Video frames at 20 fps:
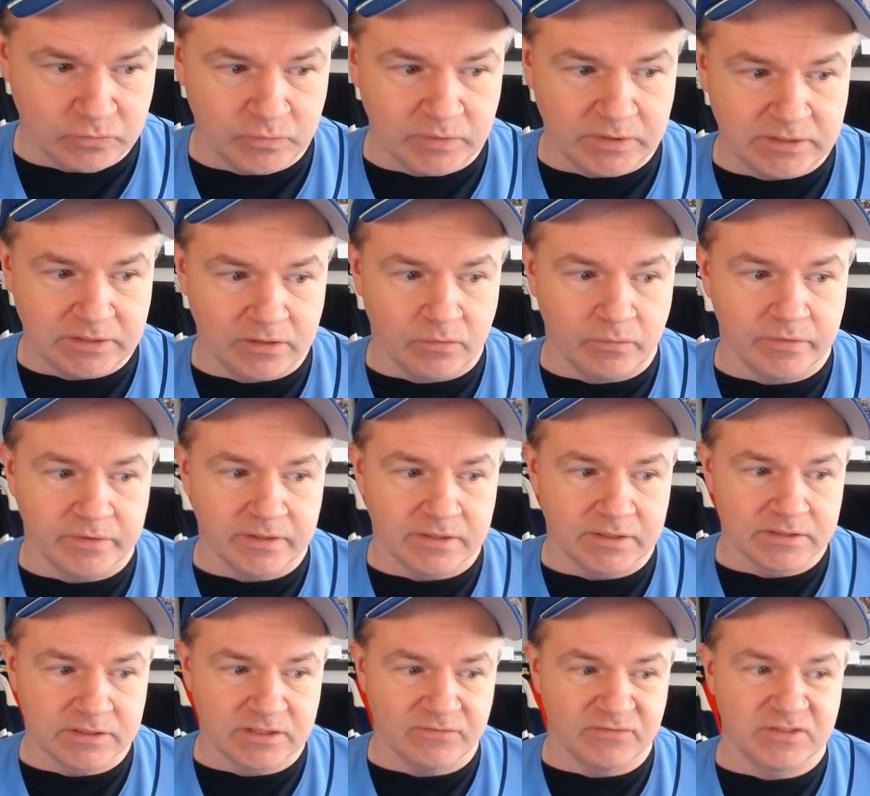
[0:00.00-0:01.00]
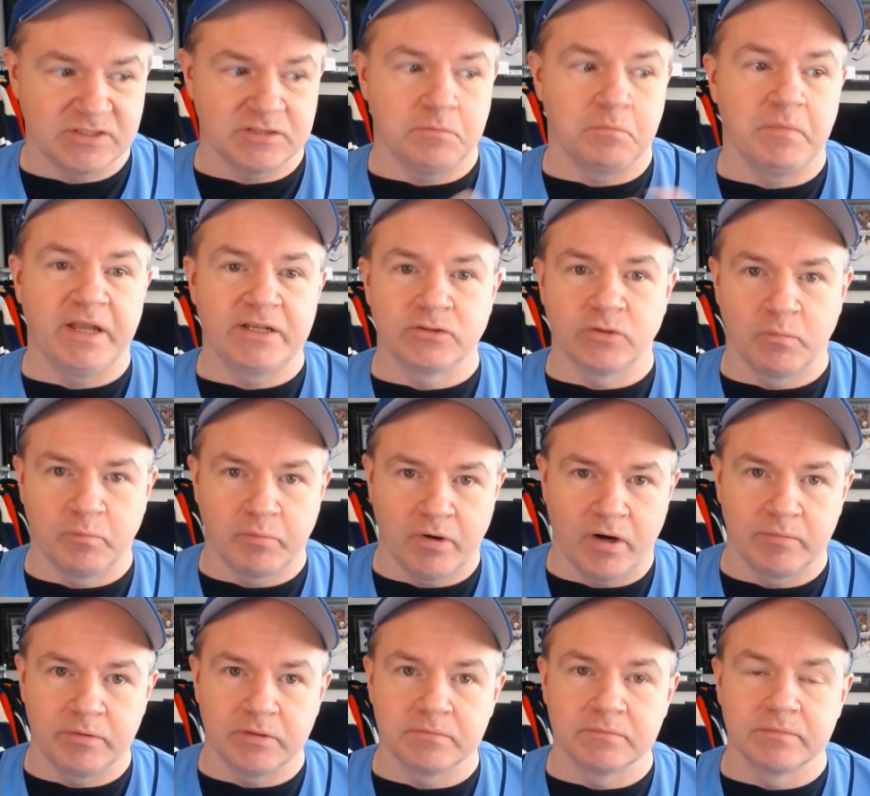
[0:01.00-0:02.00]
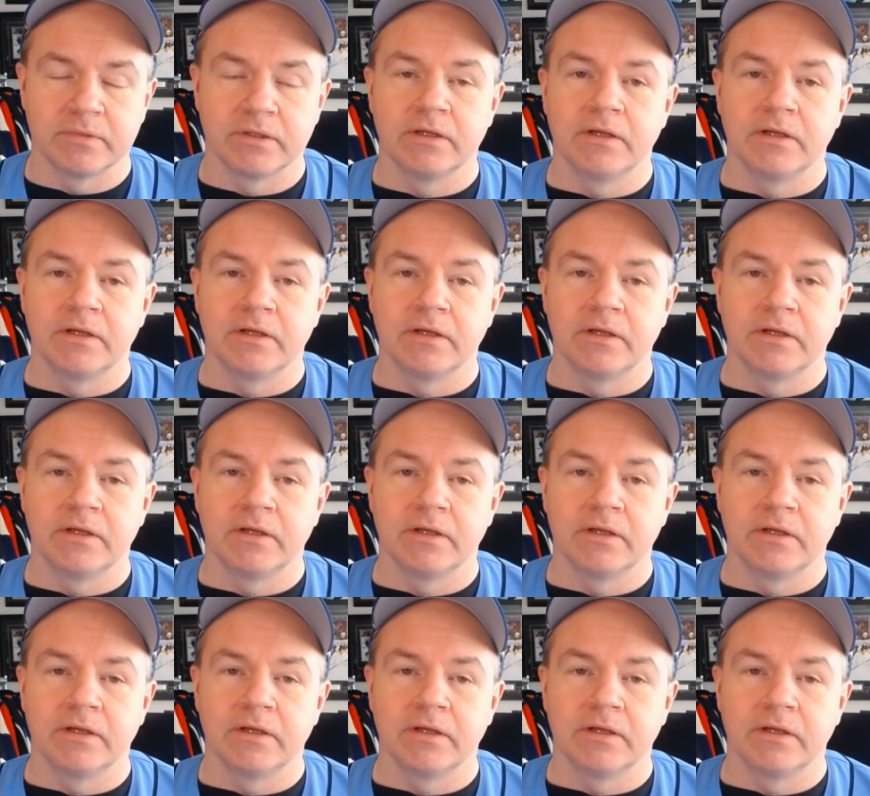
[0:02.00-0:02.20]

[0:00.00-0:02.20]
We deal with it as if it's a mental problem.